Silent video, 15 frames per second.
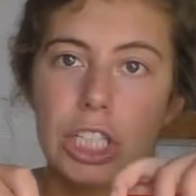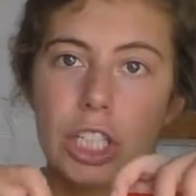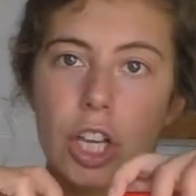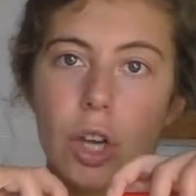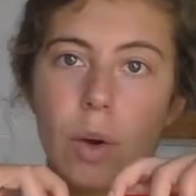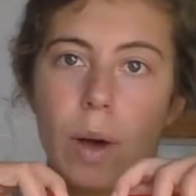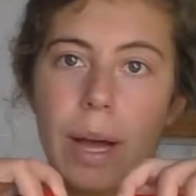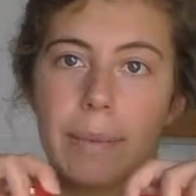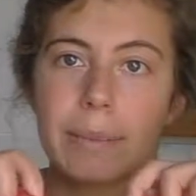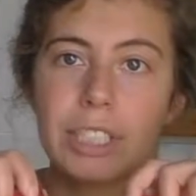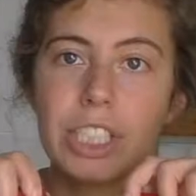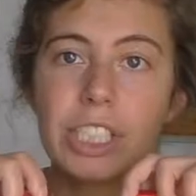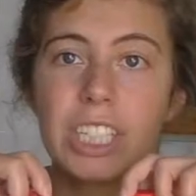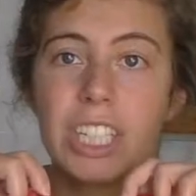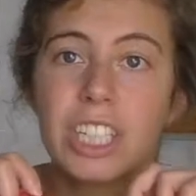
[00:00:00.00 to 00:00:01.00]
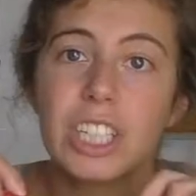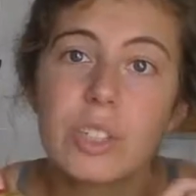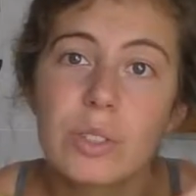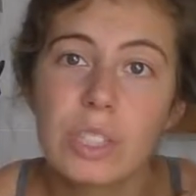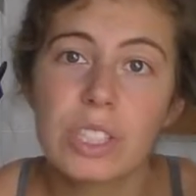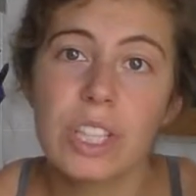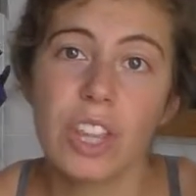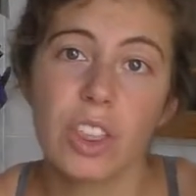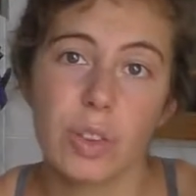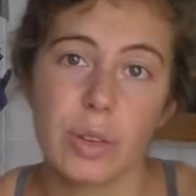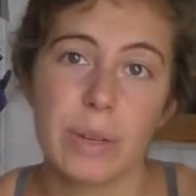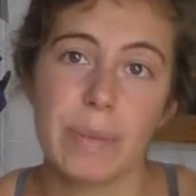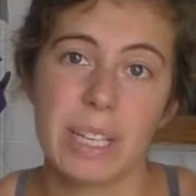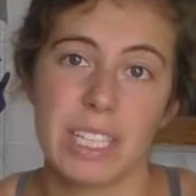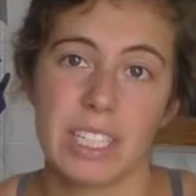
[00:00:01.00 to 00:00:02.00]
so I'm just going to use the
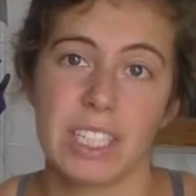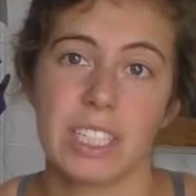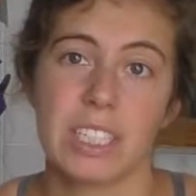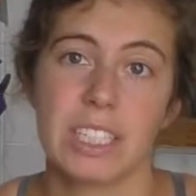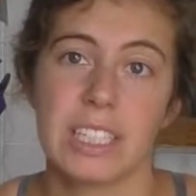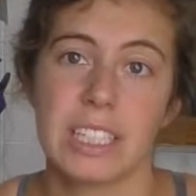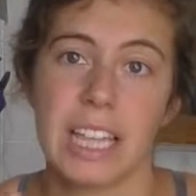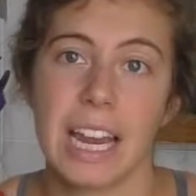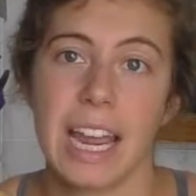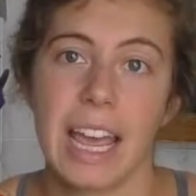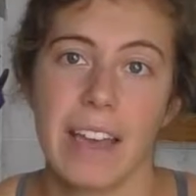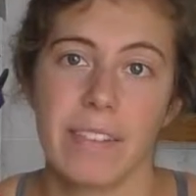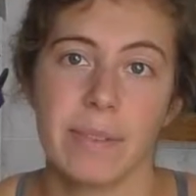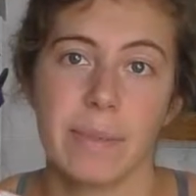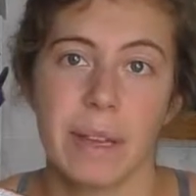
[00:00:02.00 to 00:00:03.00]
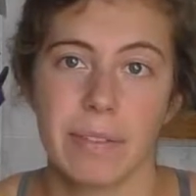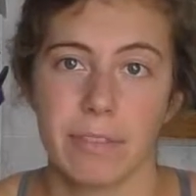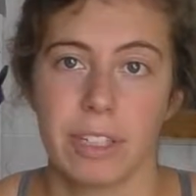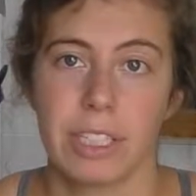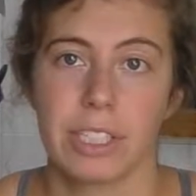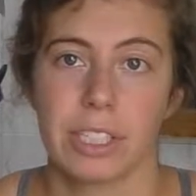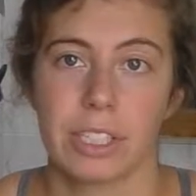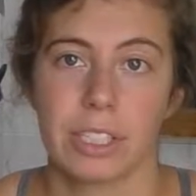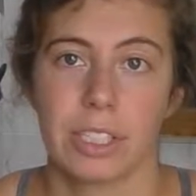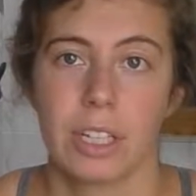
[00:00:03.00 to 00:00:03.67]
3 mustards that I have in my fridge,